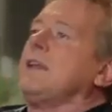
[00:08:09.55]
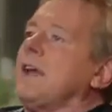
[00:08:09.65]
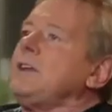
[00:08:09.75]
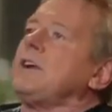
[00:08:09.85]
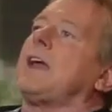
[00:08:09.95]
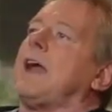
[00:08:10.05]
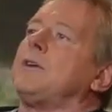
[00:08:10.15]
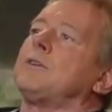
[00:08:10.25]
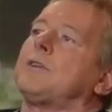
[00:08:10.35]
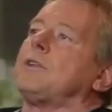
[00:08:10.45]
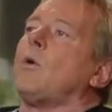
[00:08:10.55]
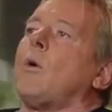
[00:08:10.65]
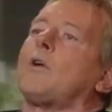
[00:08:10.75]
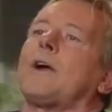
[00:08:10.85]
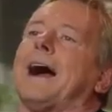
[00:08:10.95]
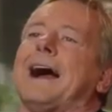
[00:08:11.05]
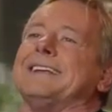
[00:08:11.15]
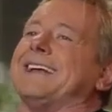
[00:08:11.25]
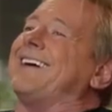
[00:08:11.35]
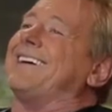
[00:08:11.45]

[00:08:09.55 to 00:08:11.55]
Then you cater to the older guy.